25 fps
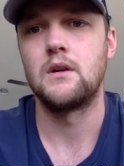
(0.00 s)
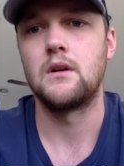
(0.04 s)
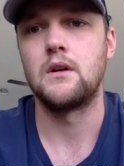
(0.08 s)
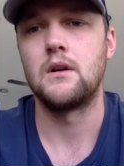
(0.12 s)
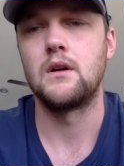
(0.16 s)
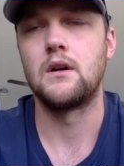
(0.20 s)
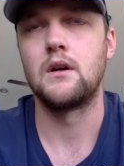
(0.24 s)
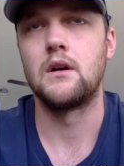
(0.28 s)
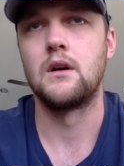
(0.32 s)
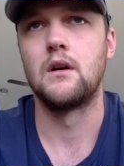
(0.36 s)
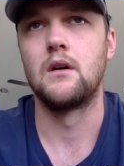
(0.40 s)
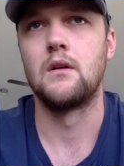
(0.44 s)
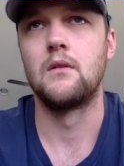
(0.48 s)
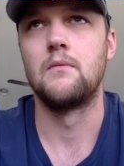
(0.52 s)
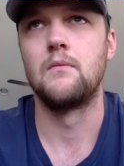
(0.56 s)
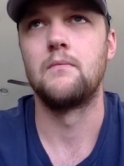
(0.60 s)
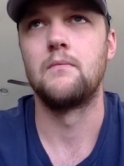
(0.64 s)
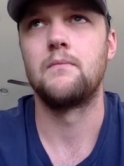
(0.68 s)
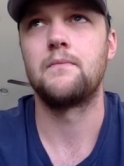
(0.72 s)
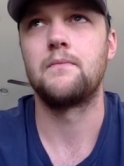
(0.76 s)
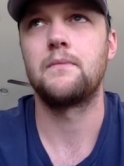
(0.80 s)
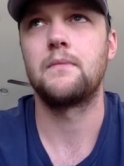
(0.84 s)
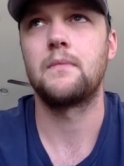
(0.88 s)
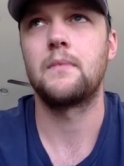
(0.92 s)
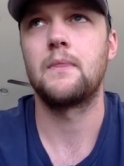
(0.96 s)

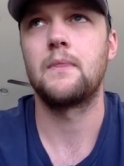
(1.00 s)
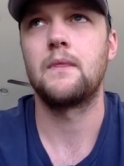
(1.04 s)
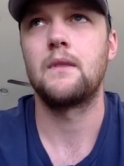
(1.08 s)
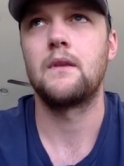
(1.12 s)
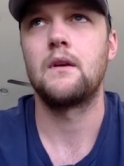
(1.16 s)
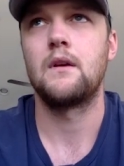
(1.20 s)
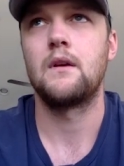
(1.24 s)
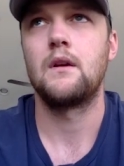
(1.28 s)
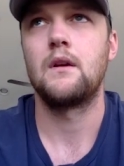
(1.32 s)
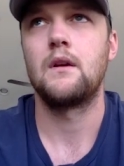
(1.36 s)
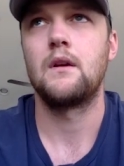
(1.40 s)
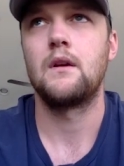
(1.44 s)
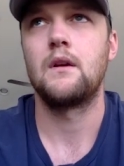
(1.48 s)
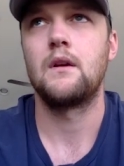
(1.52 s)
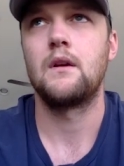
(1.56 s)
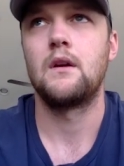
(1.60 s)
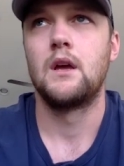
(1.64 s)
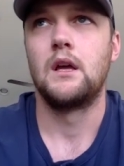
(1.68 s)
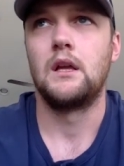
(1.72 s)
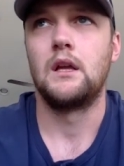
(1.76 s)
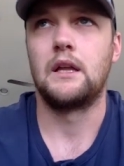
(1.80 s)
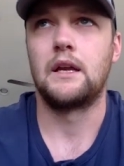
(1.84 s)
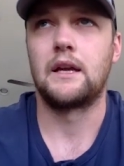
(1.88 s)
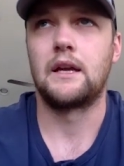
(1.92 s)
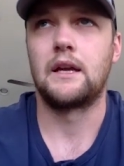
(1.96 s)
Um,
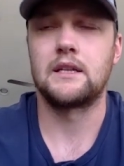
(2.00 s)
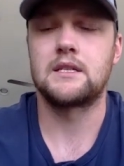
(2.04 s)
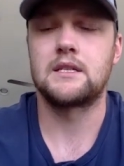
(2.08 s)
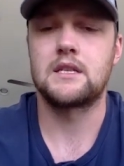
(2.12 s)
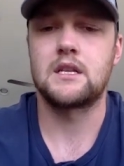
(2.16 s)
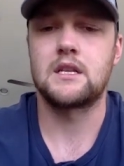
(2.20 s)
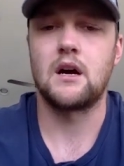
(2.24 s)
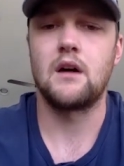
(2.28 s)
like it's